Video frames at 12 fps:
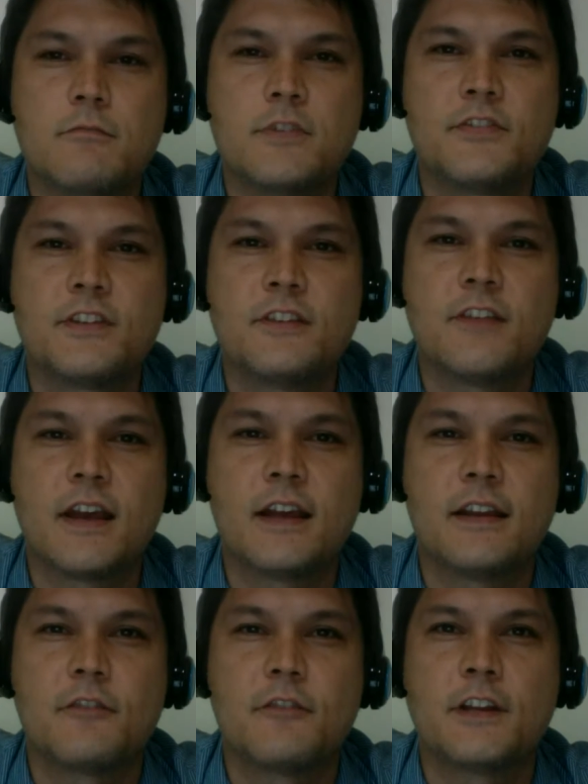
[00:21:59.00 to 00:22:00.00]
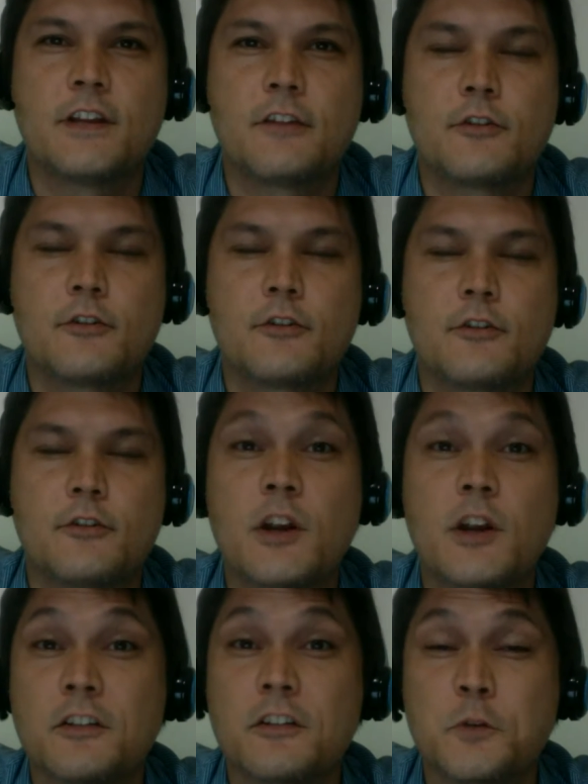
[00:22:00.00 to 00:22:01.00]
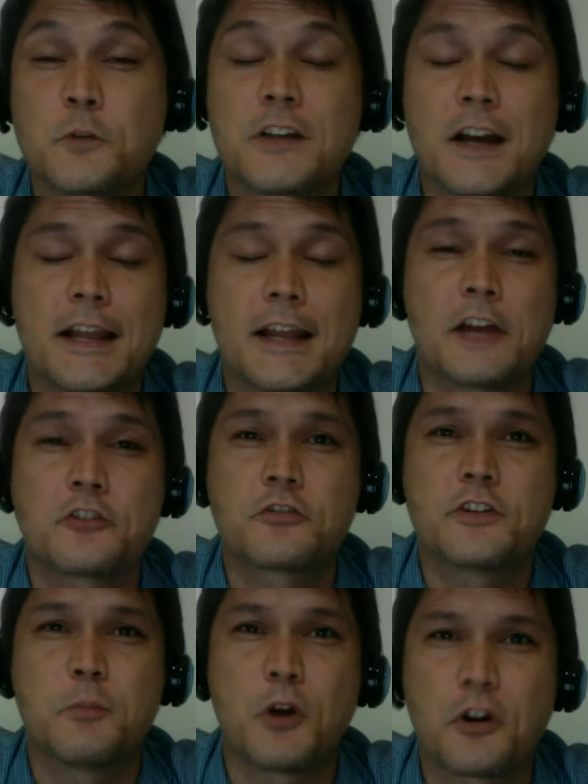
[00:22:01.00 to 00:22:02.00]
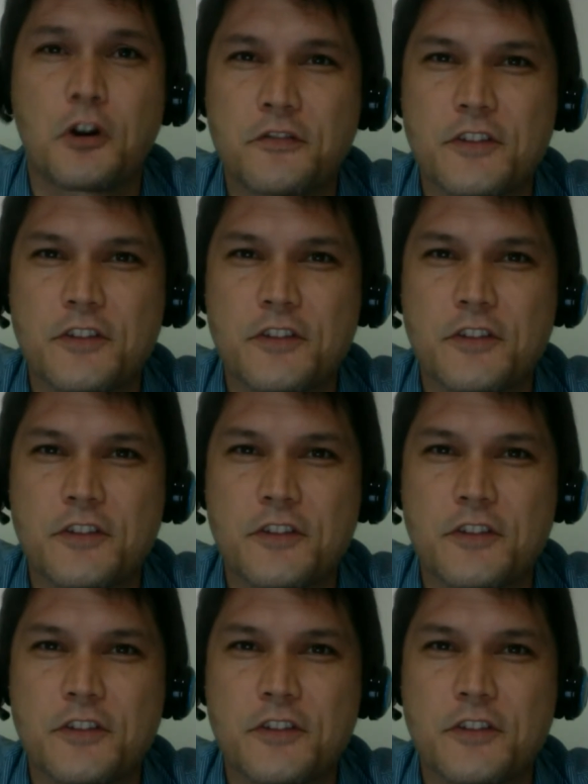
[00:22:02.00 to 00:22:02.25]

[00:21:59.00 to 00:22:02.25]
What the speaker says: receive that every day through eBay. We're not actually a